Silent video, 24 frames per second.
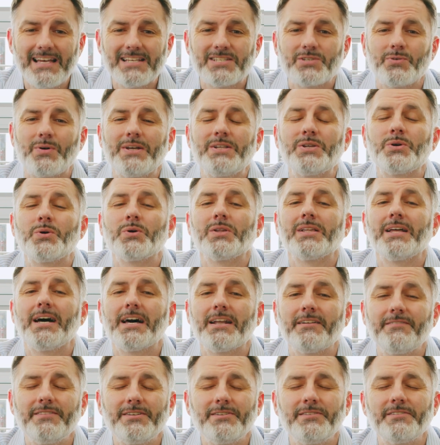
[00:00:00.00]
So I know a
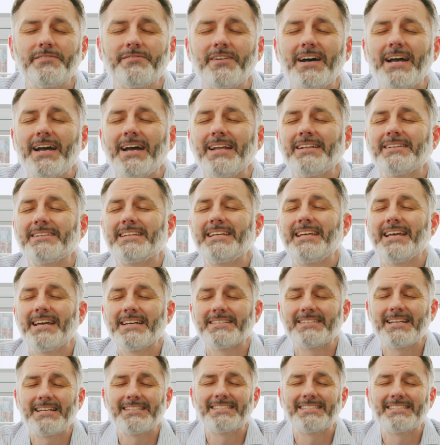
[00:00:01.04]
lot of you, if I had to guess,